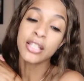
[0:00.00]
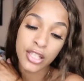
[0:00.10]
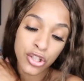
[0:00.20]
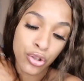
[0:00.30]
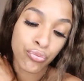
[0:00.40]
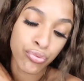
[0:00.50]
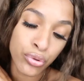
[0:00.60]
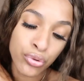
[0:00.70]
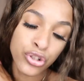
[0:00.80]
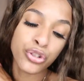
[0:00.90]
this is the
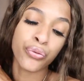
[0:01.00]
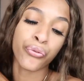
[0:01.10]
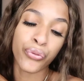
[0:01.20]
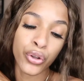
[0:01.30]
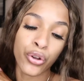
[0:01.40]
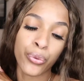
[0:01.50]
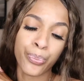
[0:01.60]
ruched frill